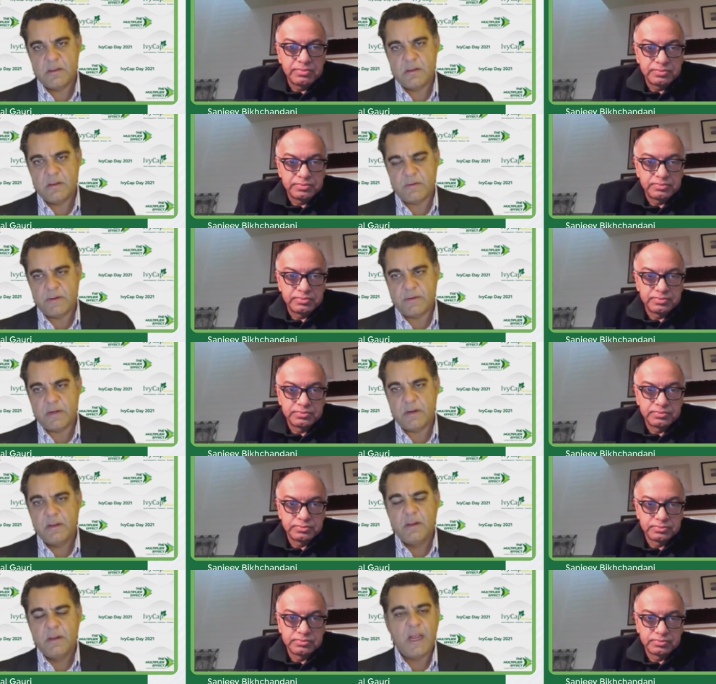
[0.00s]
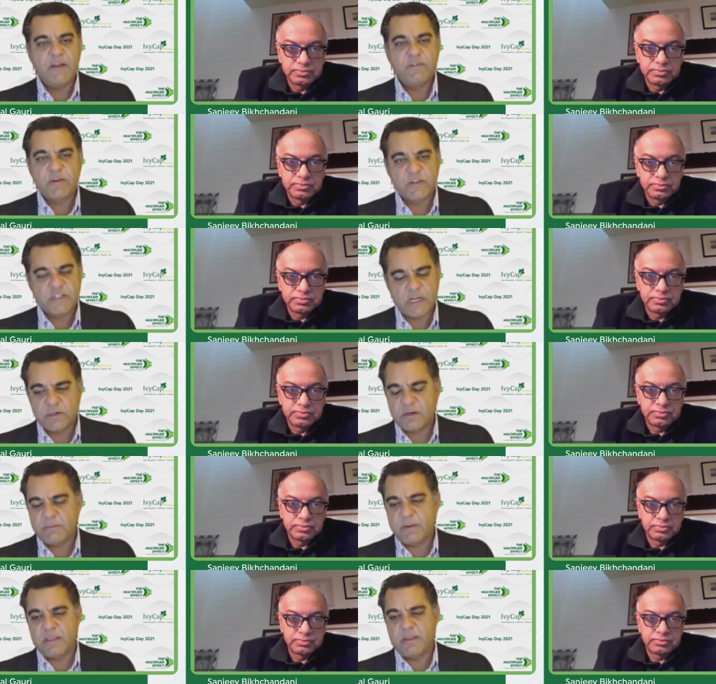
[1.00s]
Speaker 1: Right, right. I have to give a shout
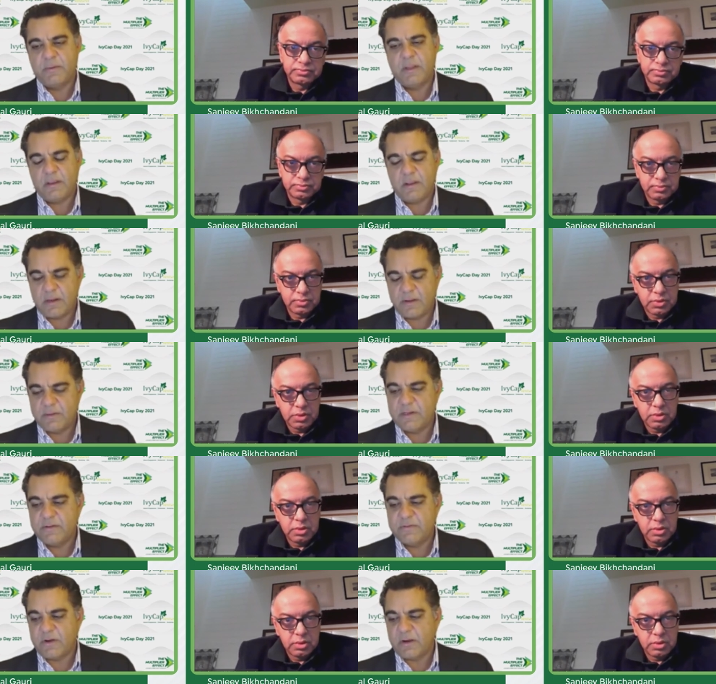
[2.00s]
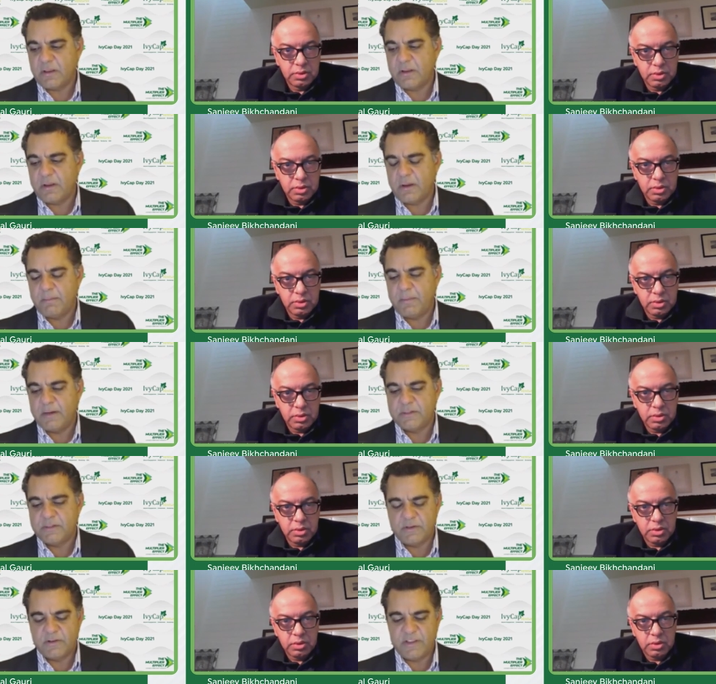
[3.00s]
out, by the way. Now that you're talking
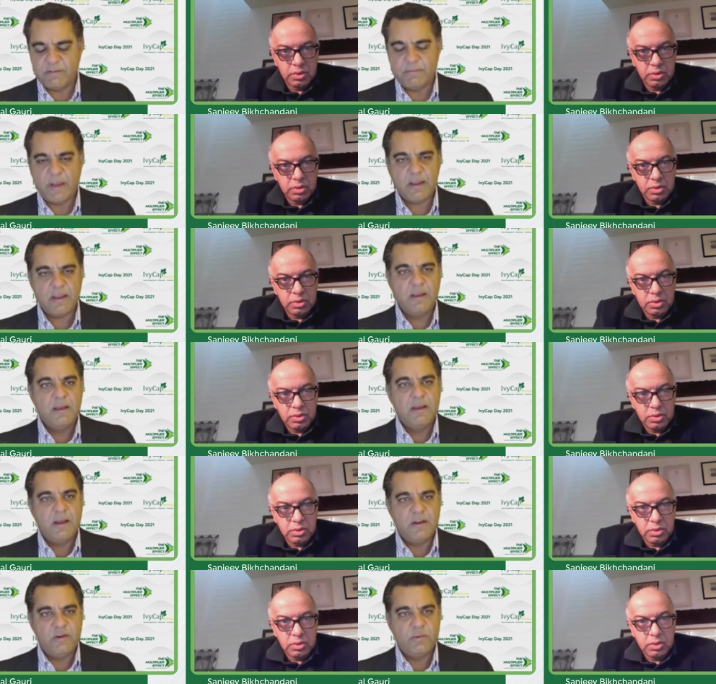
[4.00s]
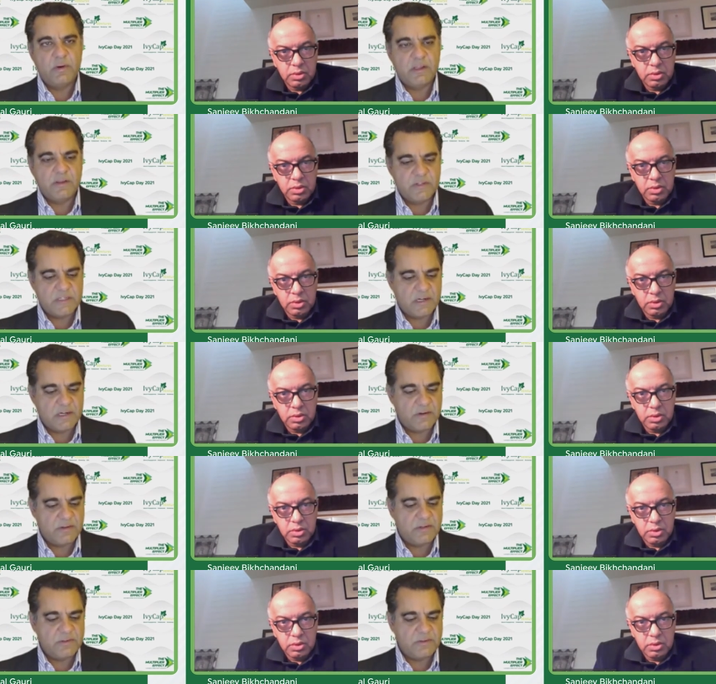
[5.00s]
about sort of give back, I do want to give a shout
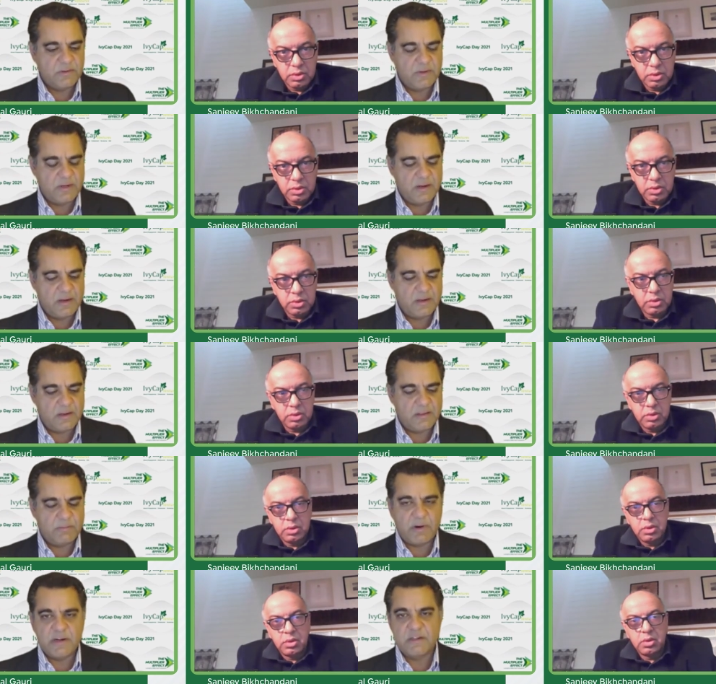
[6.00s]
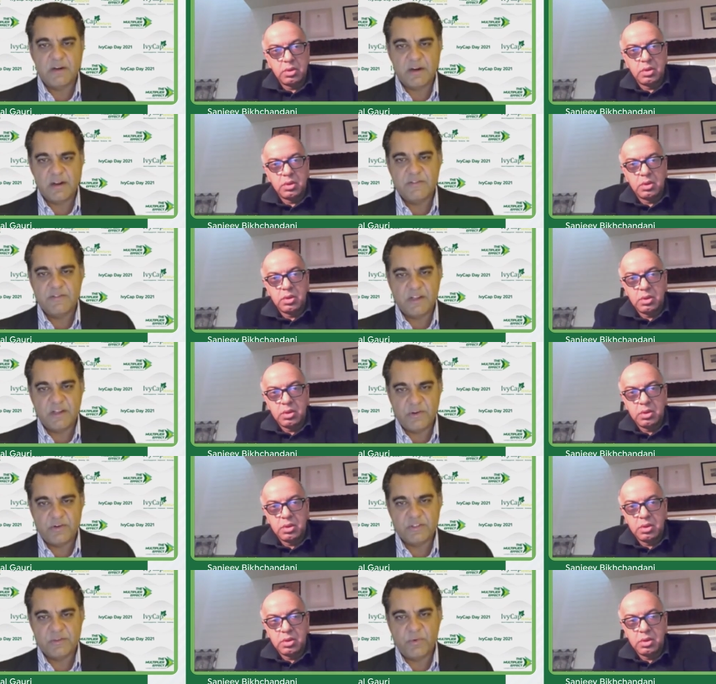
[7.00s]
out to uh, the Partition Archives. I know
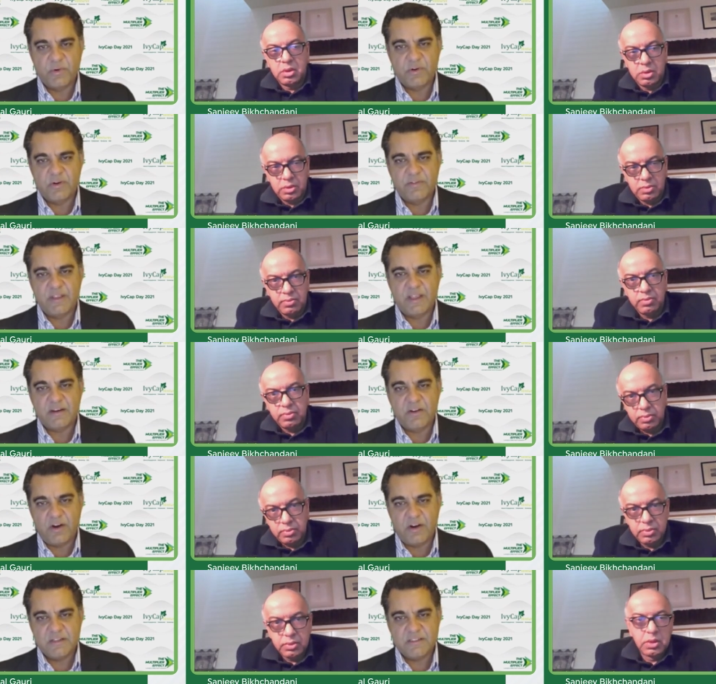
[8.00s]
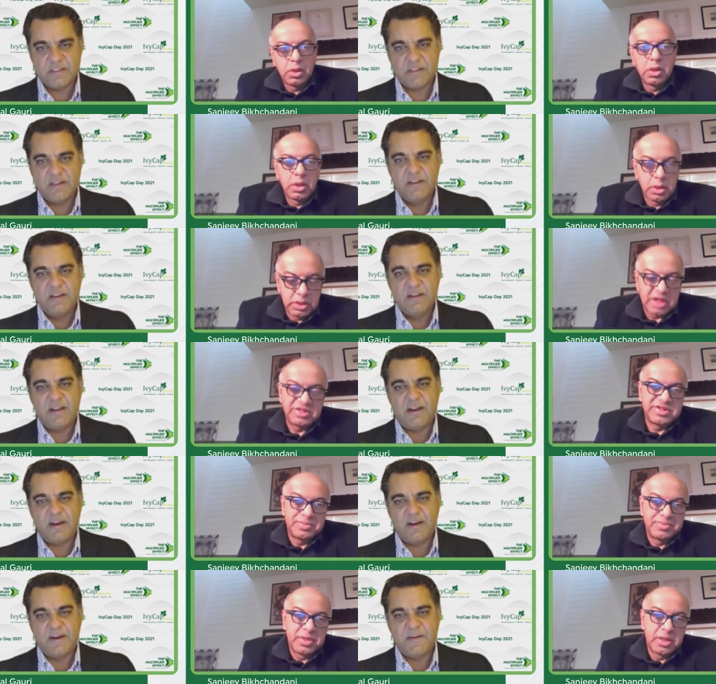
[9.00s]
you're a supporter of that cause. Yes.
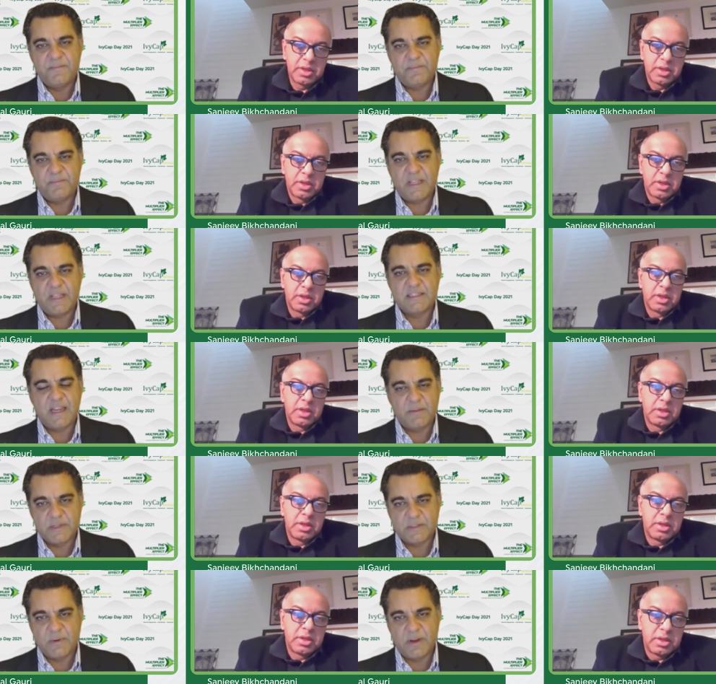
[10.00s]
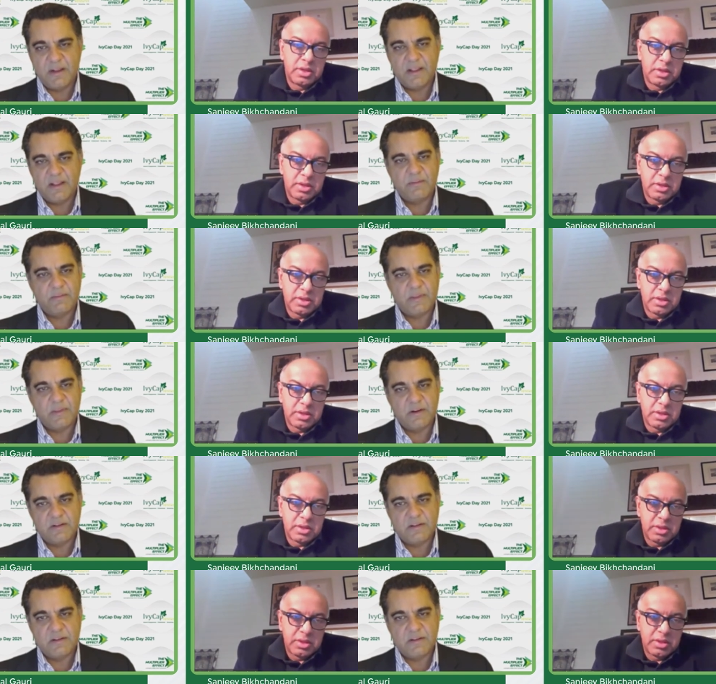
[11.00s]
Um, as I am as well, and I'm you
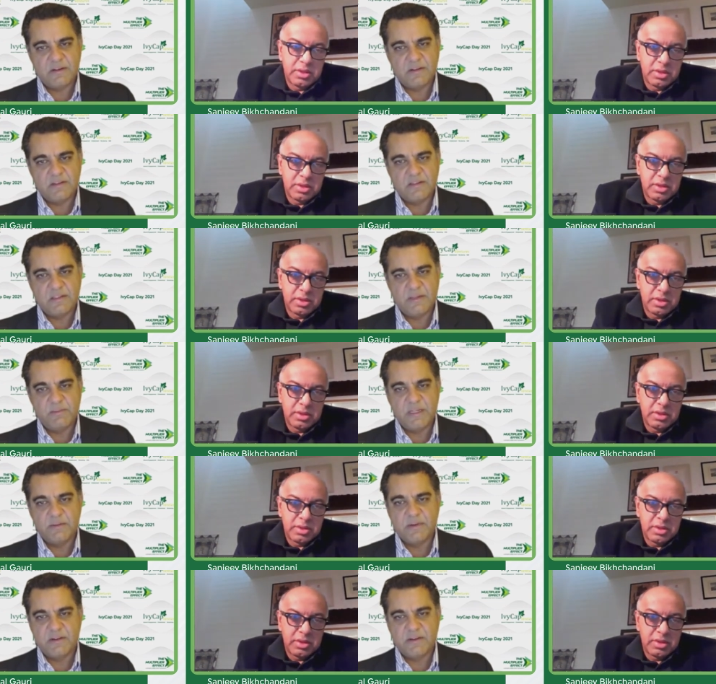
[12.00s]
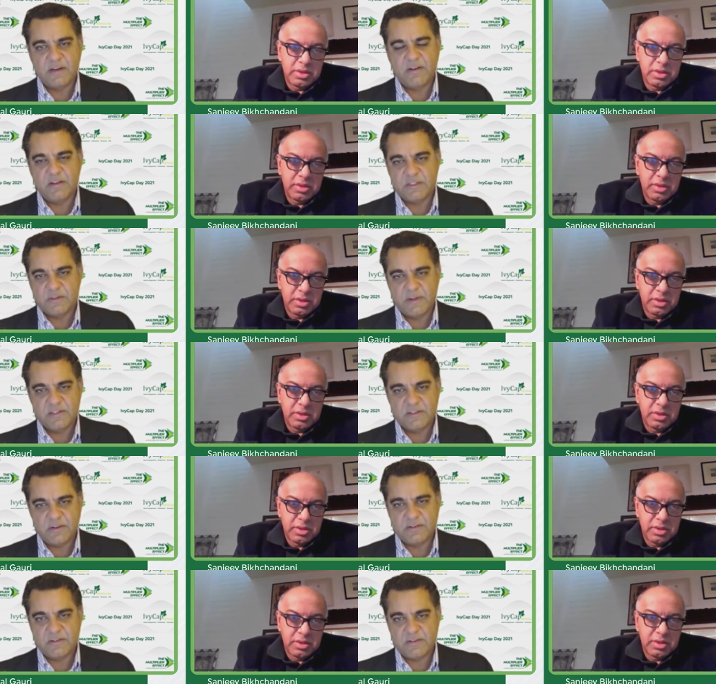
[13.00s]
know you know deeply committed to that cause as well.
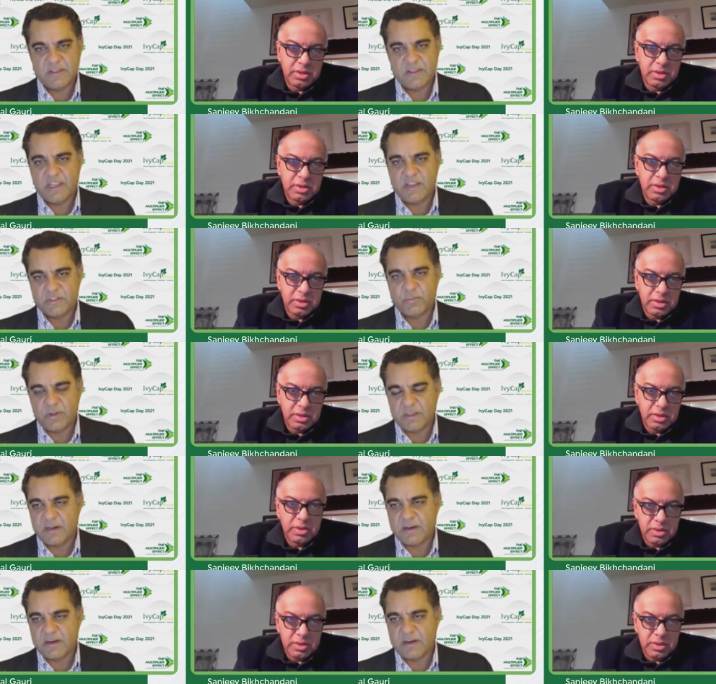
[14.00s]
So so thank you for supporting that